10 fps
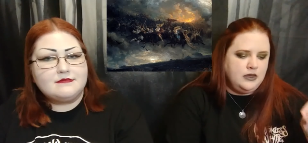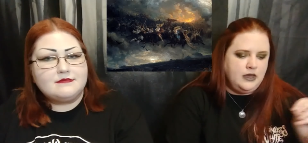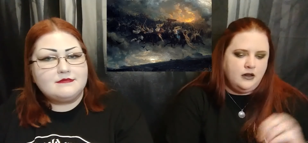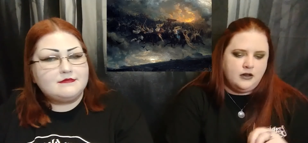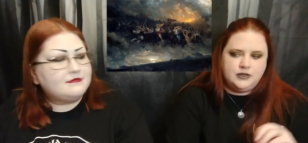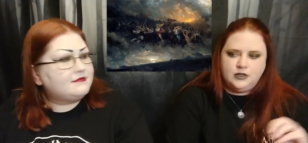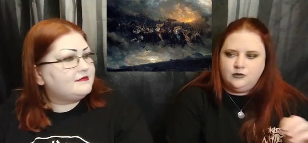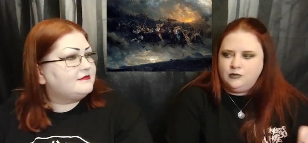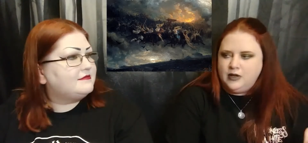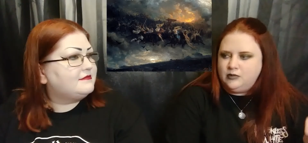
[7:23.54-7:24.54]
Speaker 1: they also
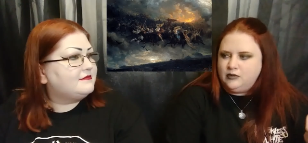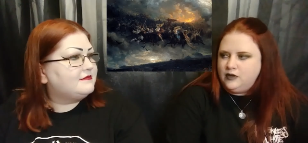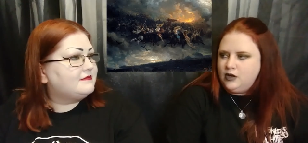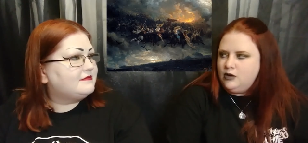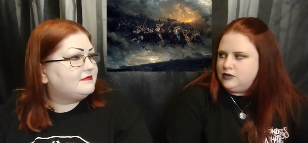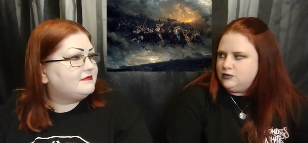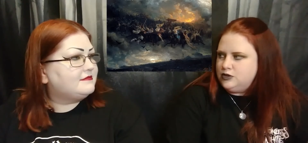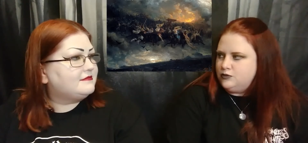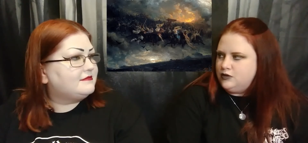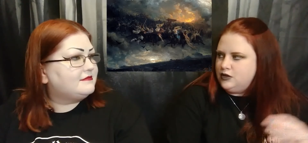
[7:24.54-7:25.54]
were made up of the host,
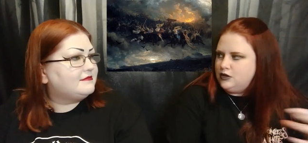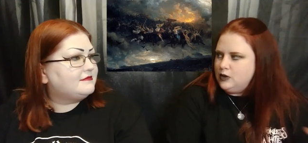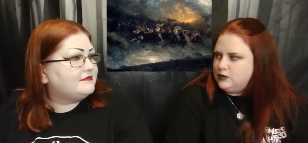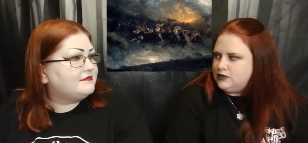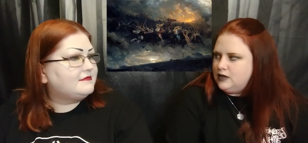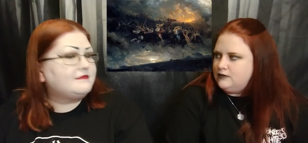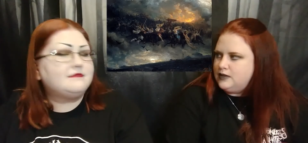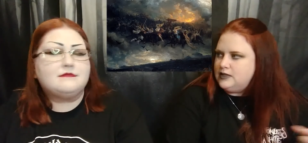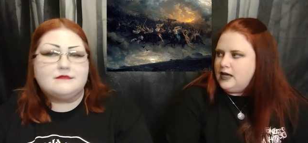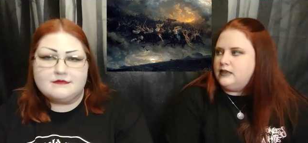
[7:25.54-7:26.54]
which were the ghosts of
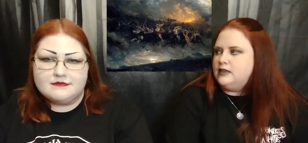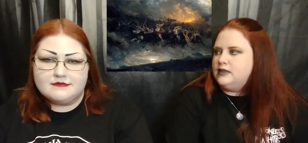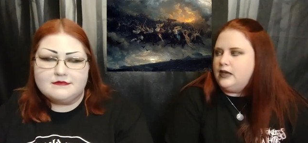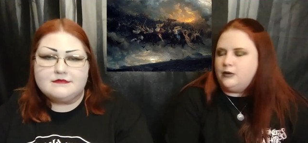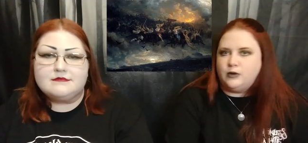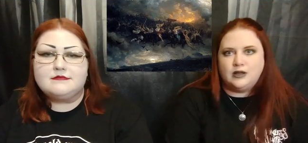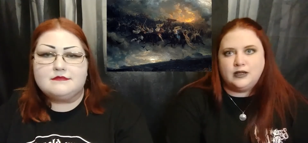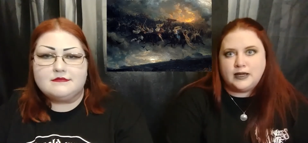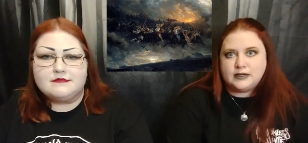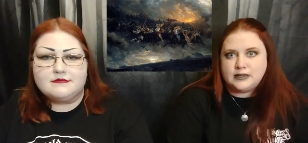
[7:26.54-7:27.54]
the dead that they were
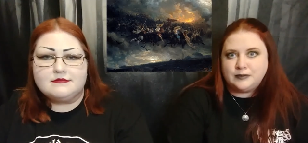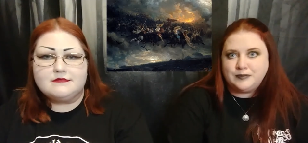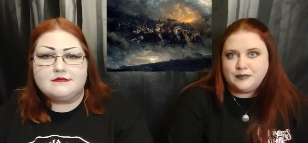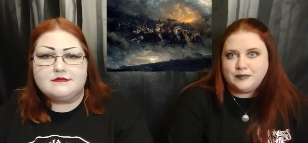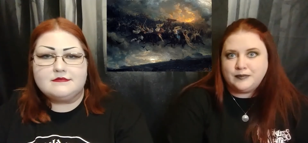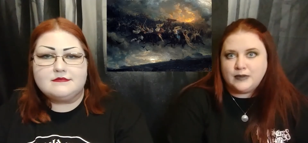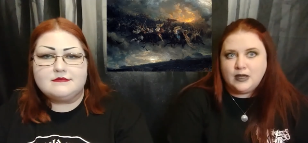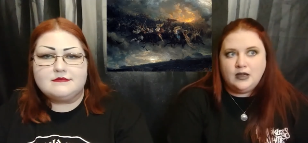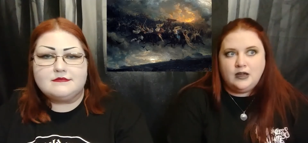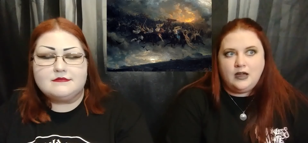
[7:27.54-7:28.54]
collecting
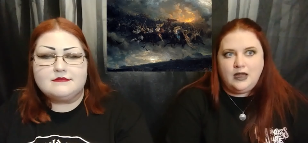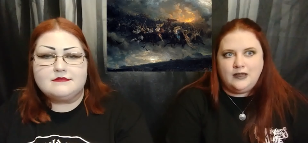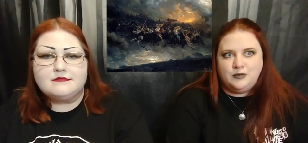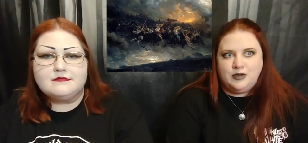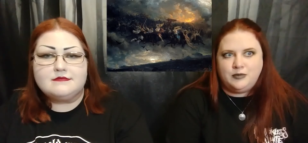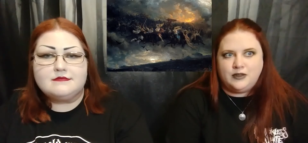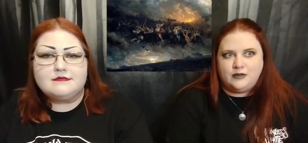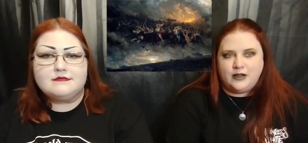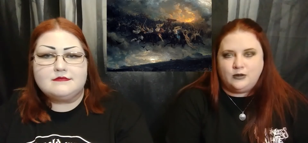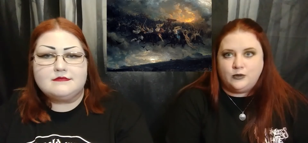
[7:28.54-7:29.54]
and the people they
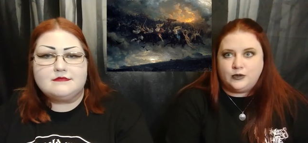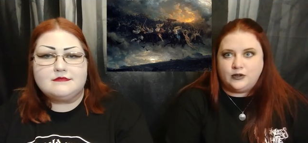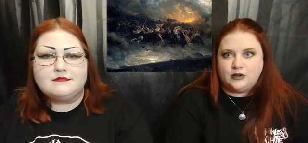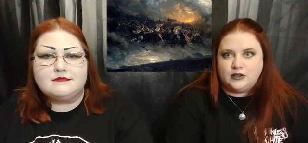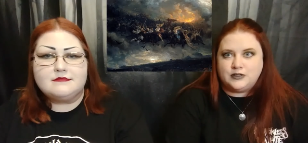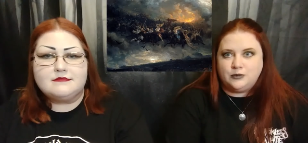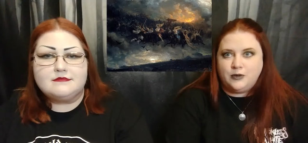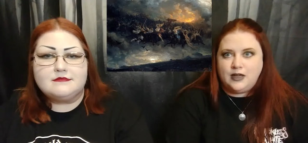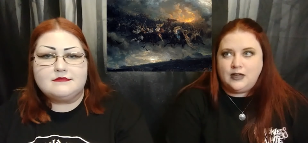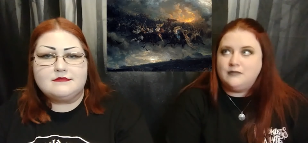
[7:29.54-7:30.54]
ran over across the
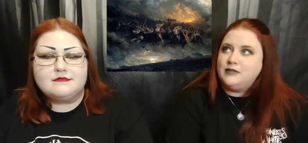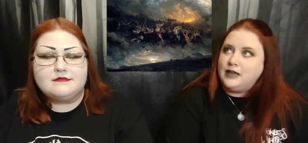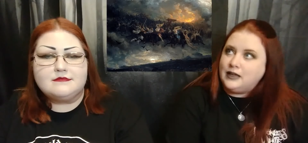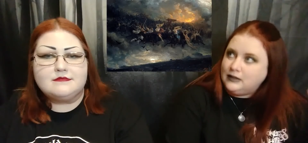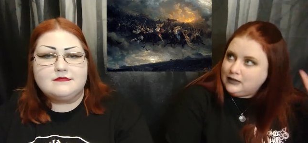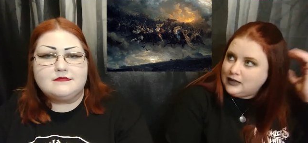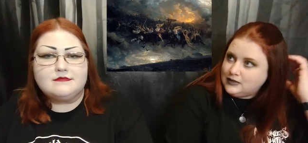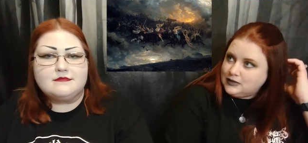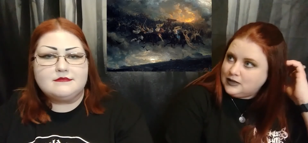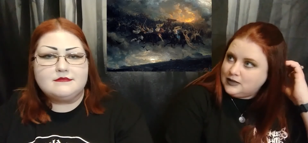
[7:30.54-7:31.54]
way. And
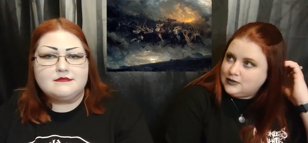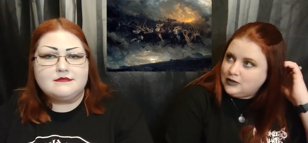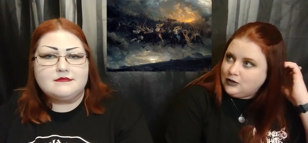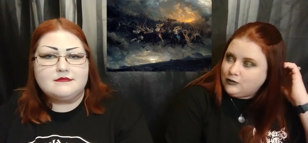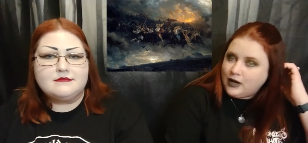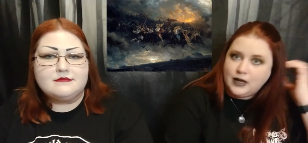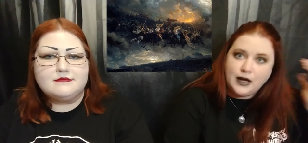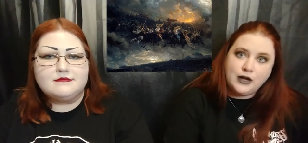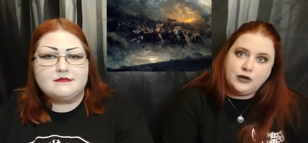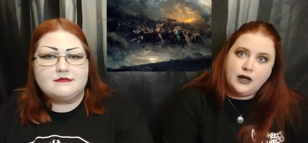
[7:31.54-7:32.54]
yes, it is, you know, ride,
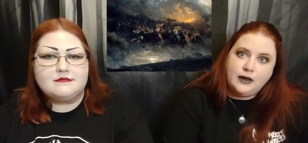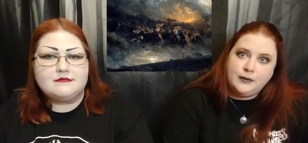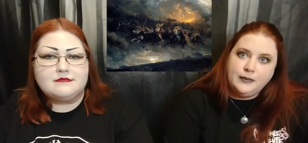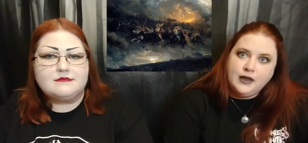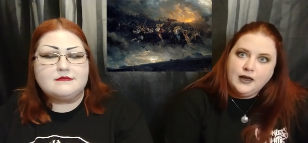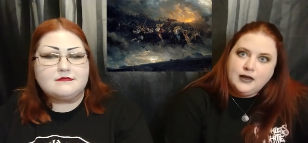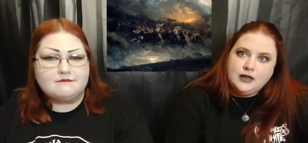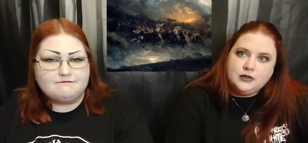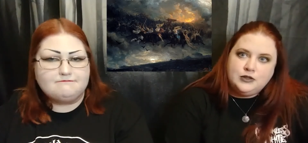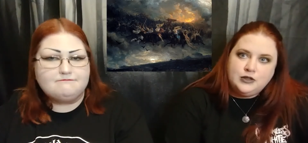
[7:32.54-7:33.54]
hide, or die. Mm-hmm.